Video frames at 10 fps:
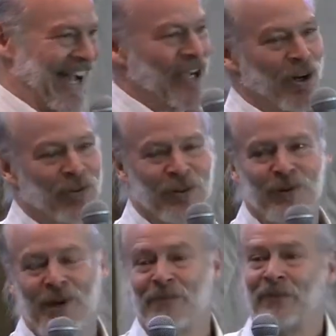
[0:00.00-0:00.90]
I
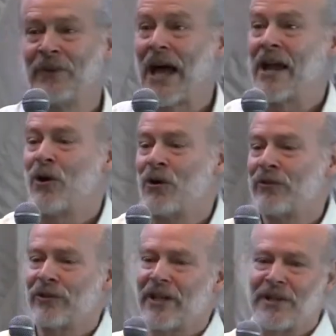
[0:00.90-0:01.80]

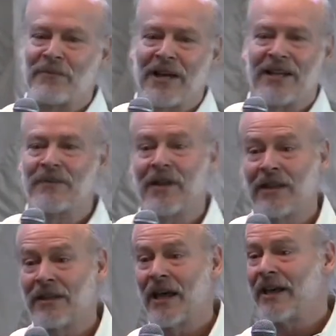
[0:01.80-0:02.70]
overlay my
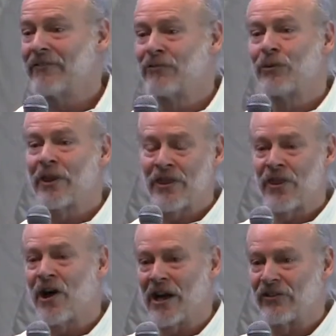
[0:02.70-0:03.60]
life with
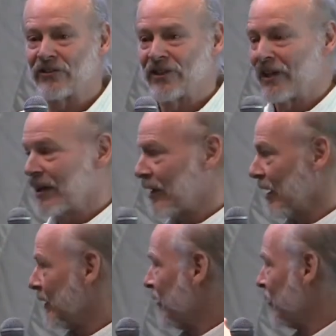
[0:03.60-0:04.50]
thoughts
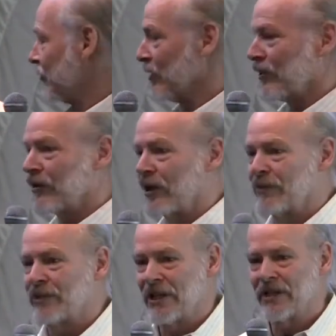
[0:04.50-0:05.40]
like dust on the
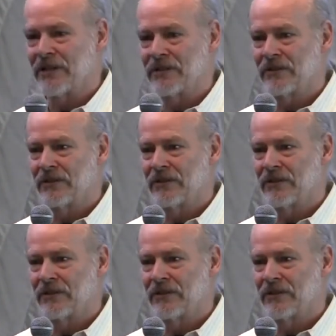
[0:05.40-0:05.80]
grand piano.